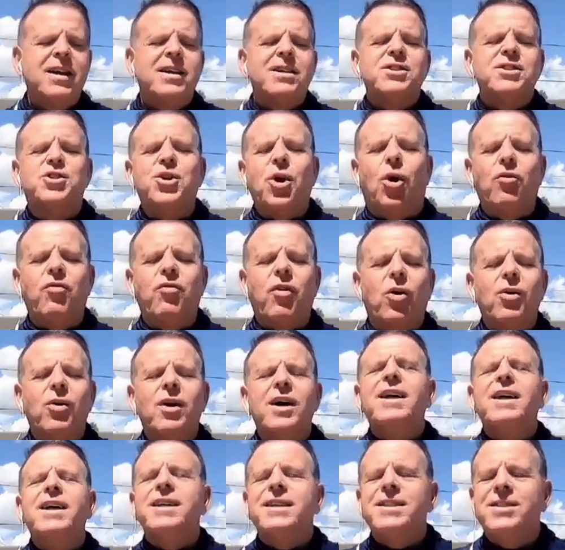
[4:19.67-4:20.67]
Jovo.
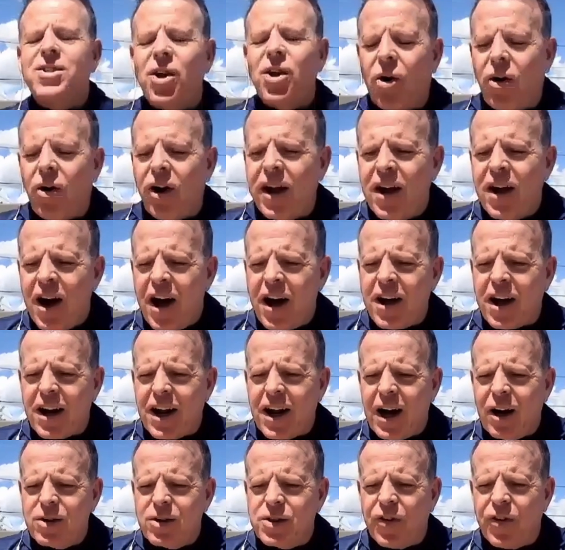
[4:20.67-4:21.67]
Sorry, I got
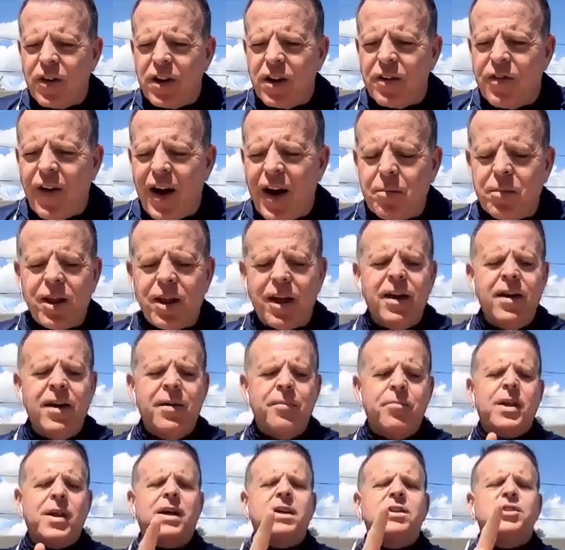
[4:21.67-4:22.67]
a house full of family.
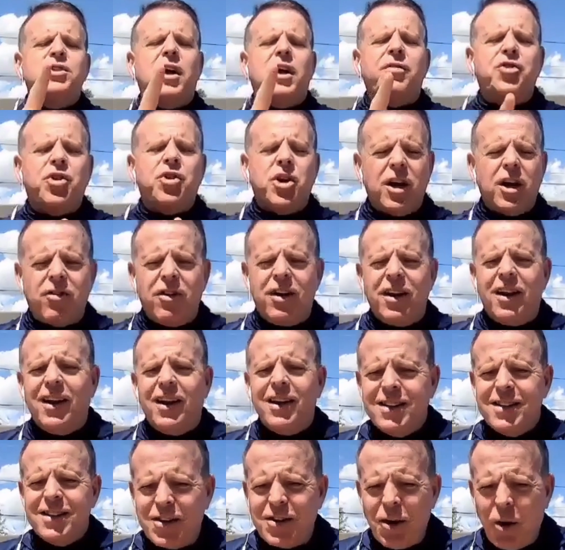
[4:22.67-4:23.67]
Jeff Chikrin,
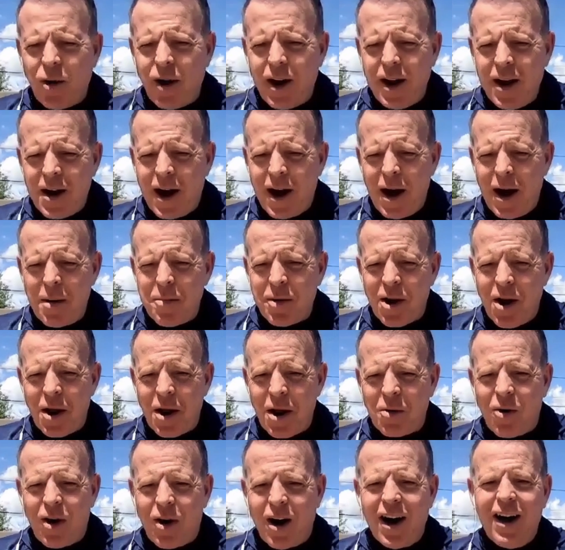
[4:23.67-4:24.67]
sorry, I'm in
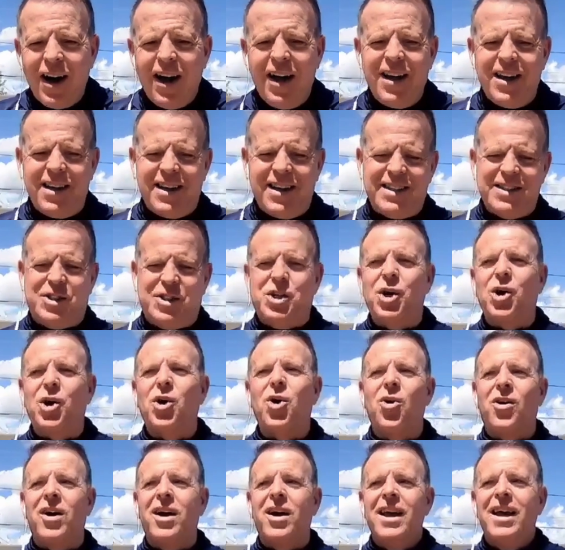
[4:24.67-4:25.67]
Ottawa.
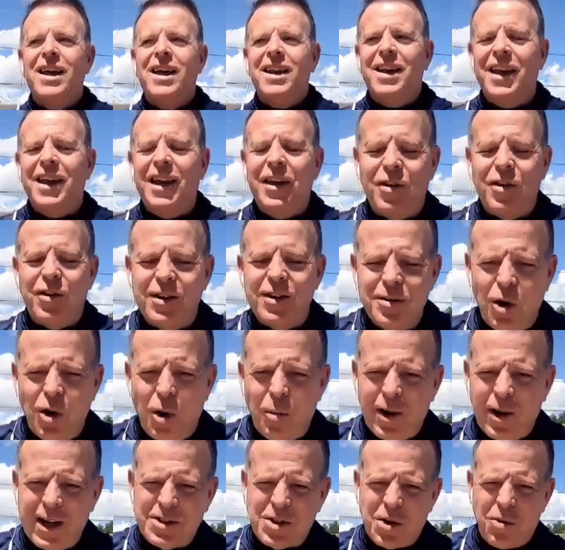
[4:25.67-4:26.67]
So either
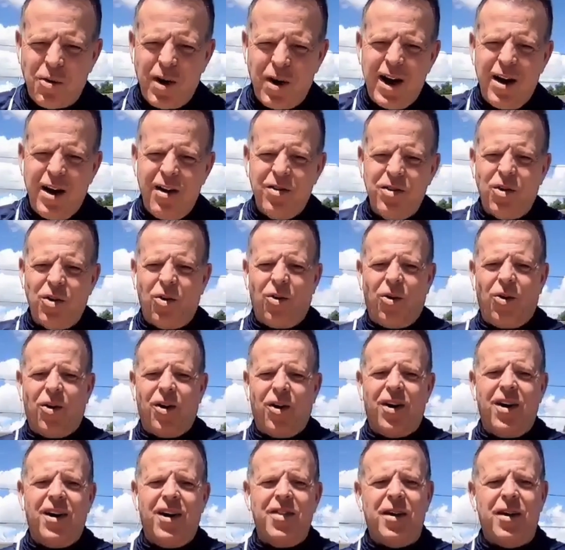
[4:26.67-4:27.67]
nobody's around
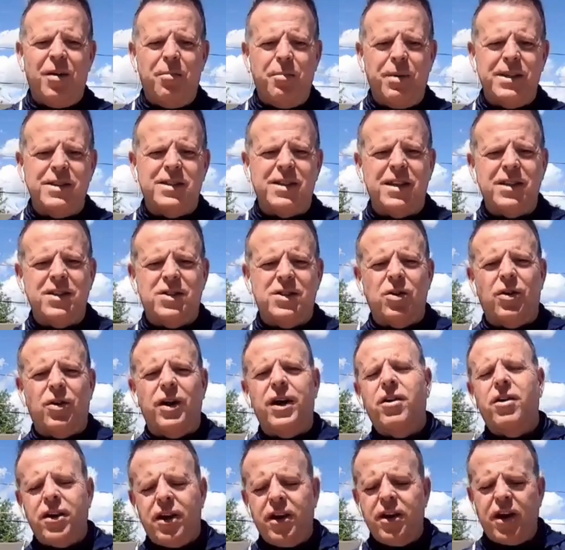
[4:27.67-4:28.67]
or they're busy. So
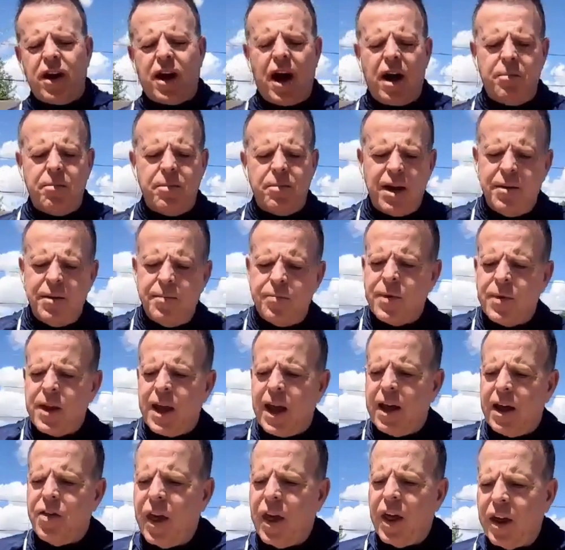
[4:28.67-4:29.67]
here you got me.
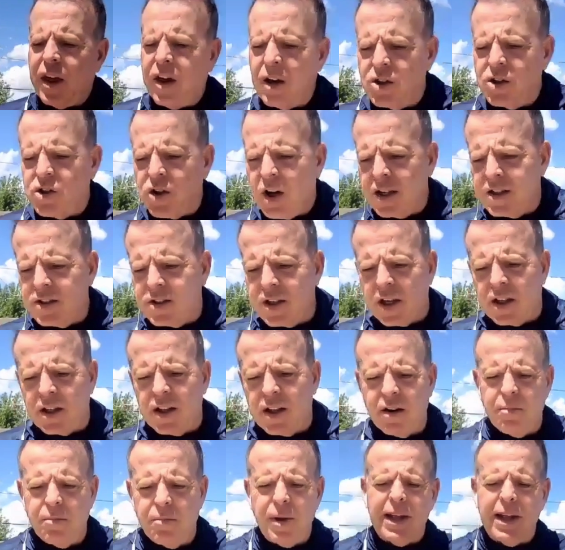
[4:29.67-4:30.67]
And thank you to John
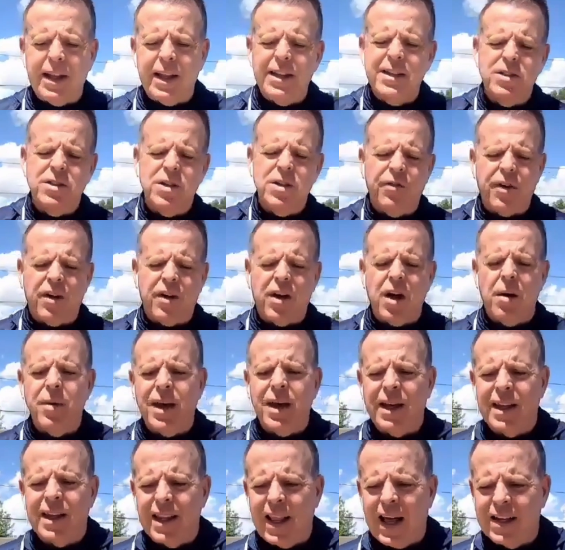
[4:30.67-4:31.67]
Sinclair and Billy Lindsay for
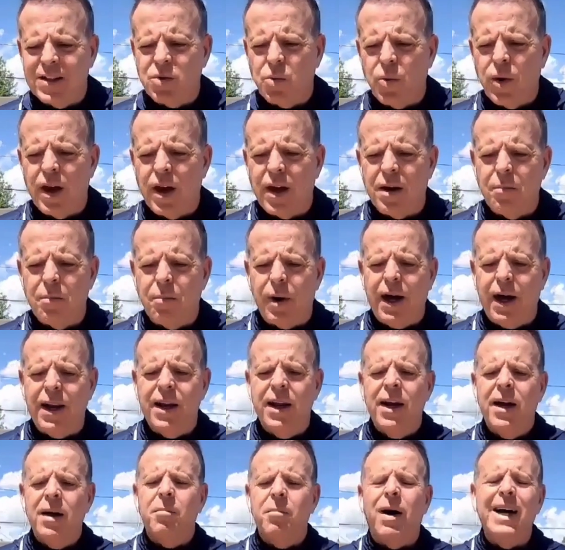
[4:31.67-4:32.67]
coming in last week.
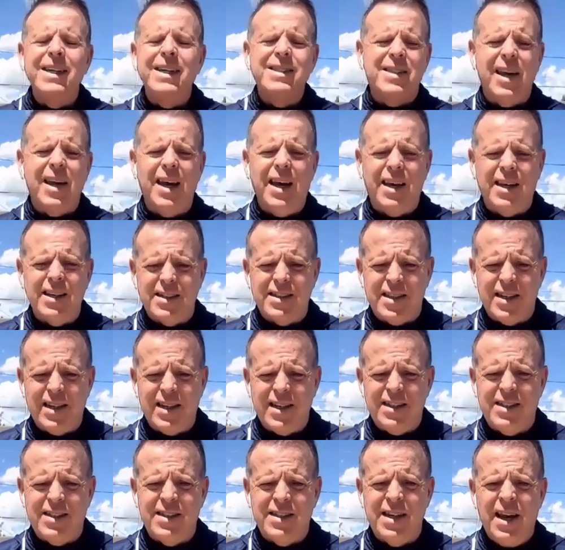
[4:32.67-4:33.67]
But my take is
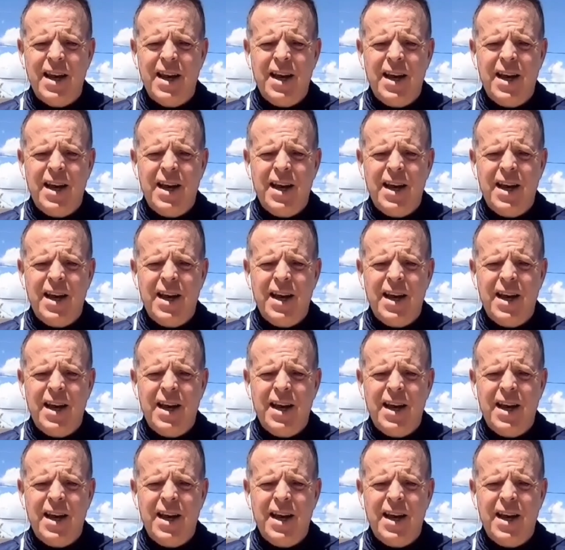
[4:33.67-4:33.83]
this.